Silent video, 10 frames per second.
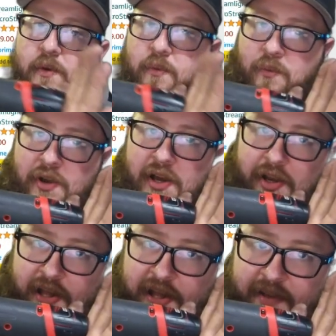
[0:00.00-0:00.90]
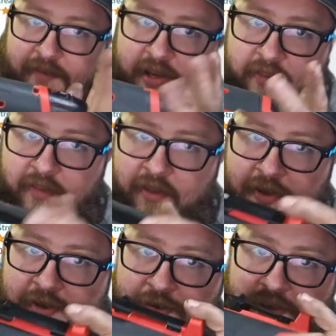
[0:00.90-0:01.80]
we're not going to have any of the
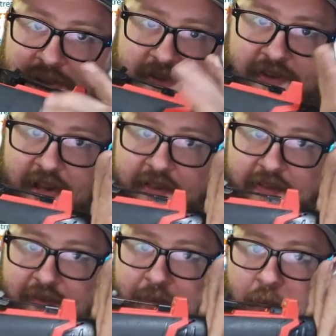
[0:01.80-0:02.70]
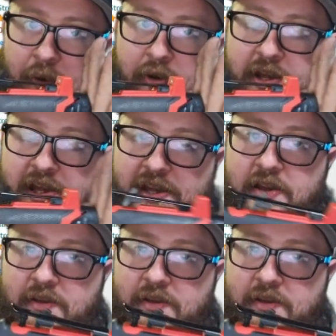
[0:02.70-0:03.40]
luxuries like this Milwaukee